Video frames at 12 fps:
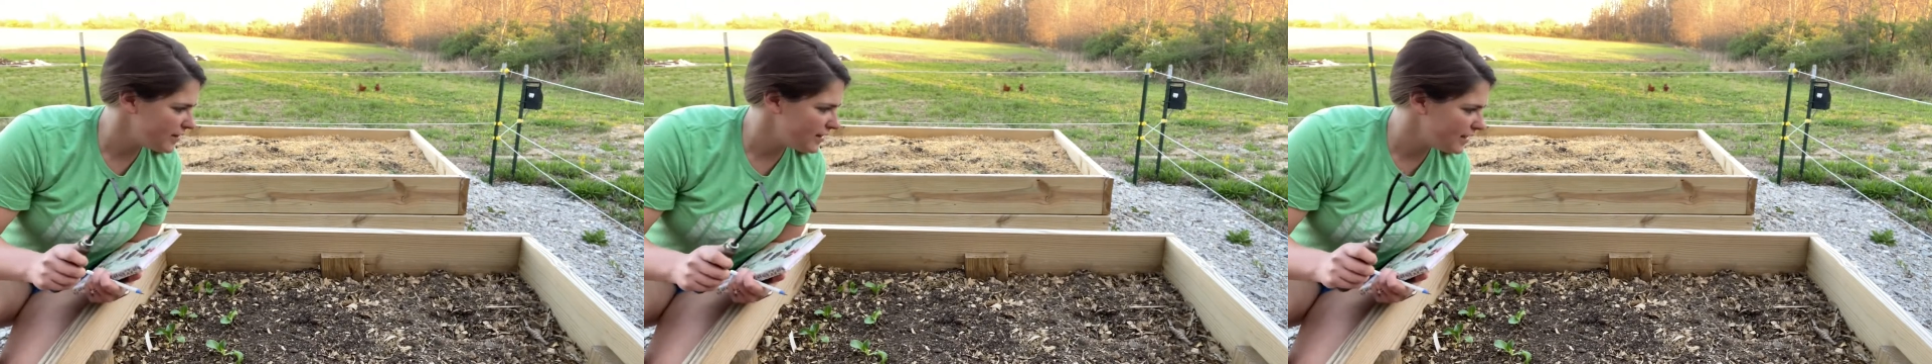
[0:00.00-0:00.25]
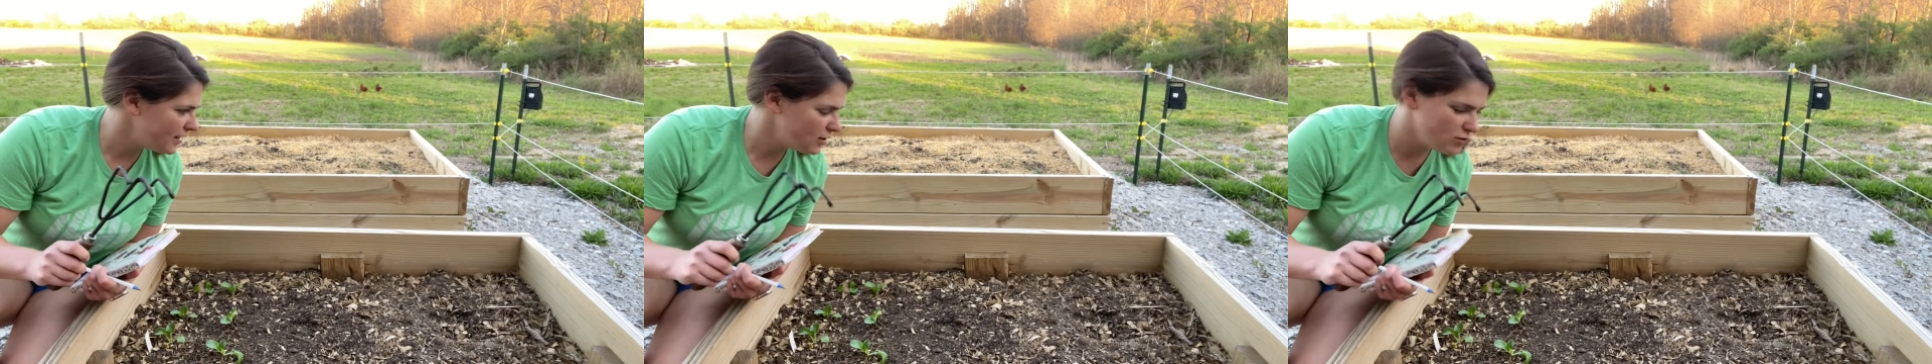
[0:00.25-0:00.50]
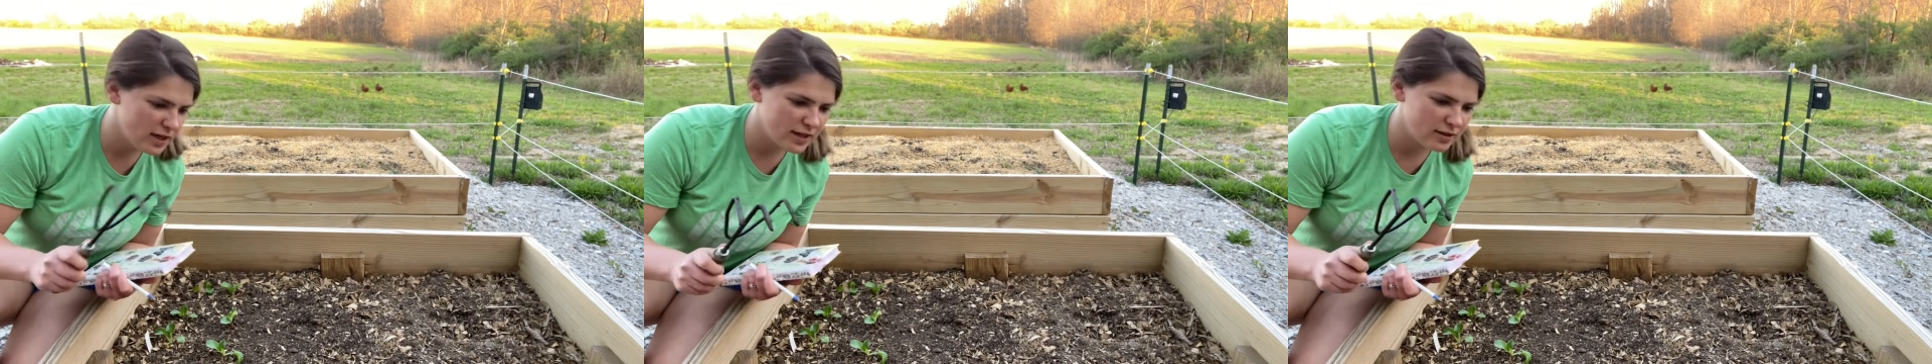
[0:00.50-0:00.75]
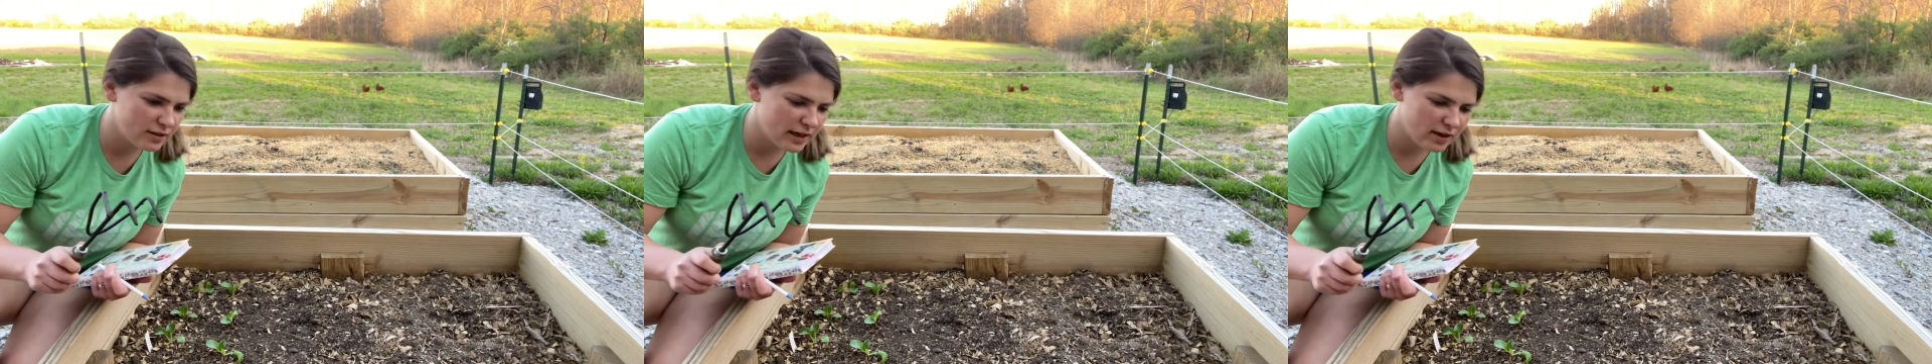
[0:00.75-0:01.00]
thing and you get
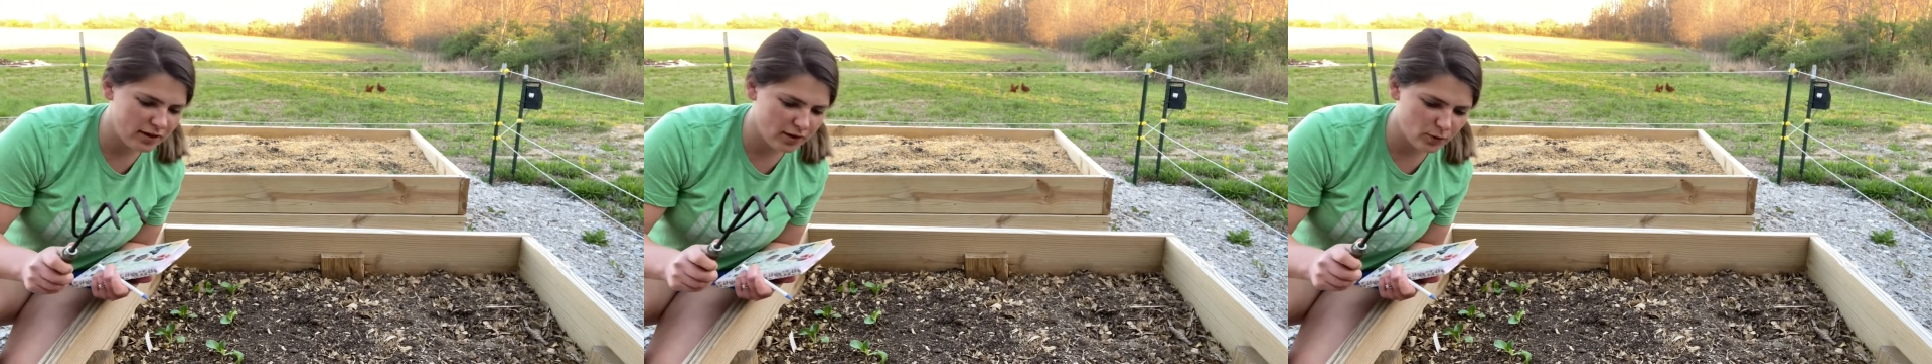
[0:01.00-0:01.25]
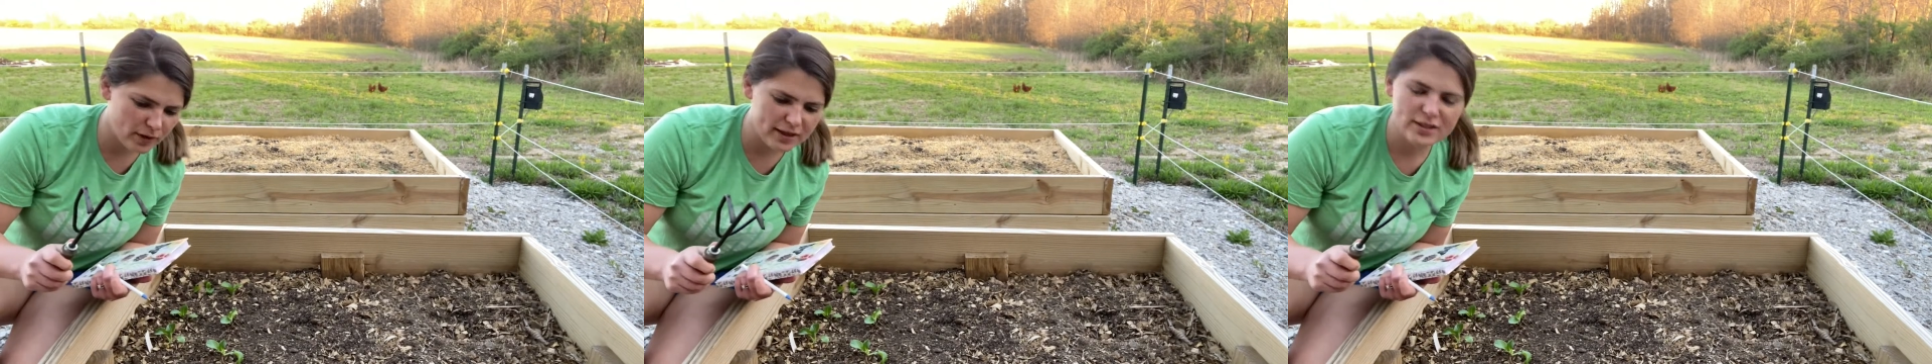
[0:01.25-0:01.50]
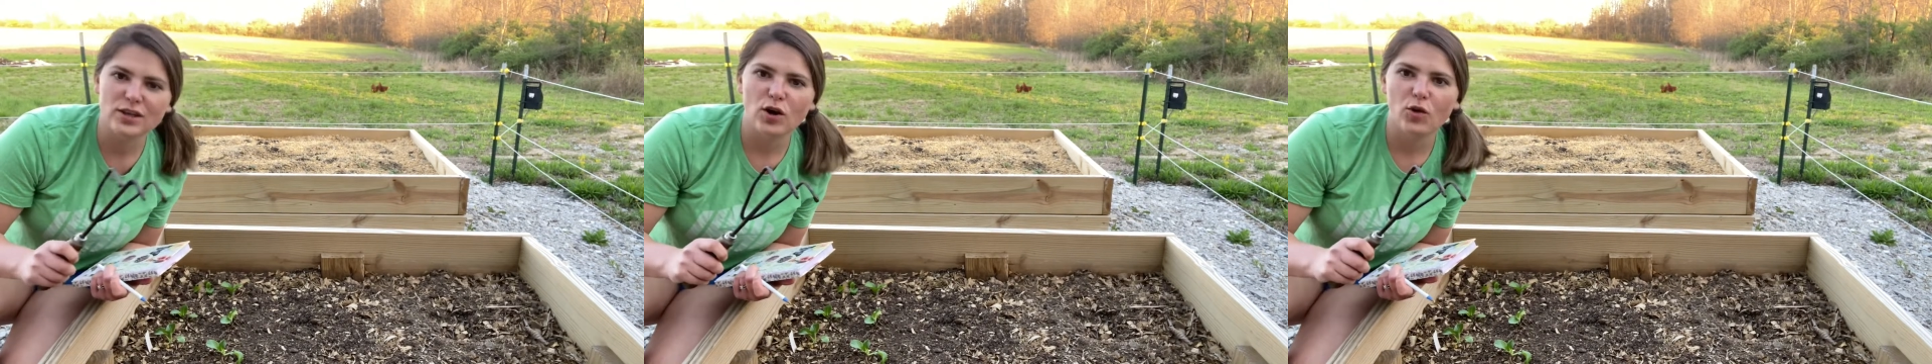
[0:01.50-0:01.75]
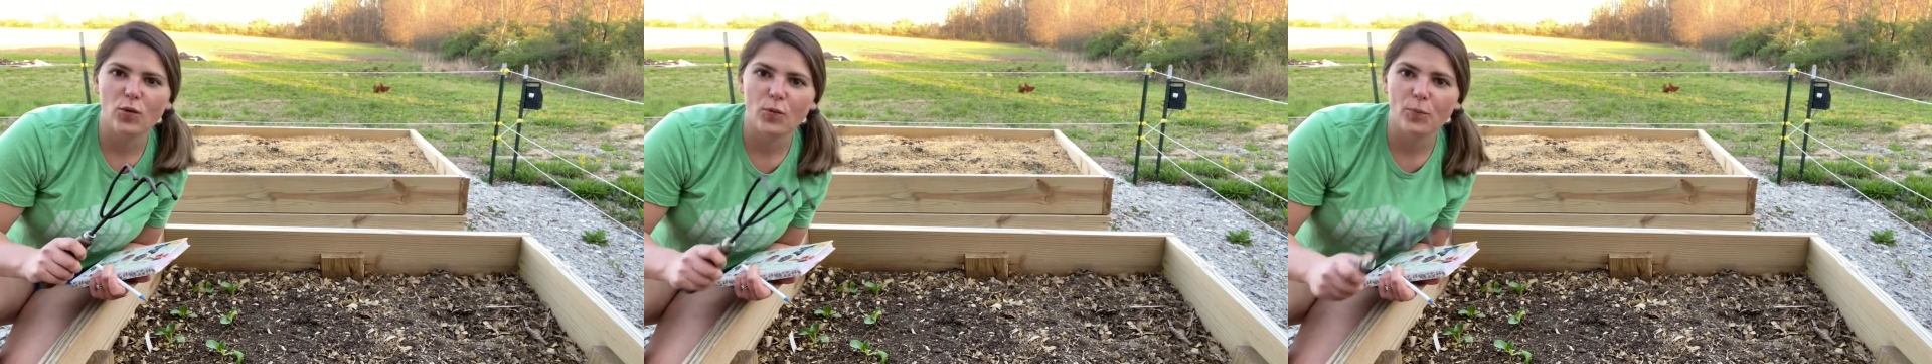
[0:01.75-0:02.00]
carried away.
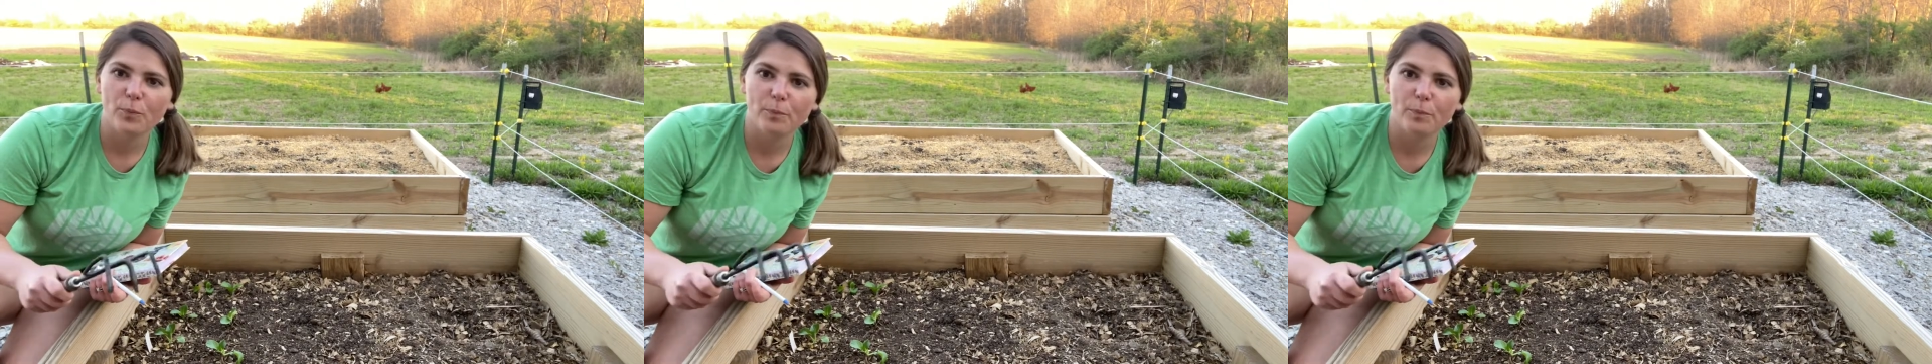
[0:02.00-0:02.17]
So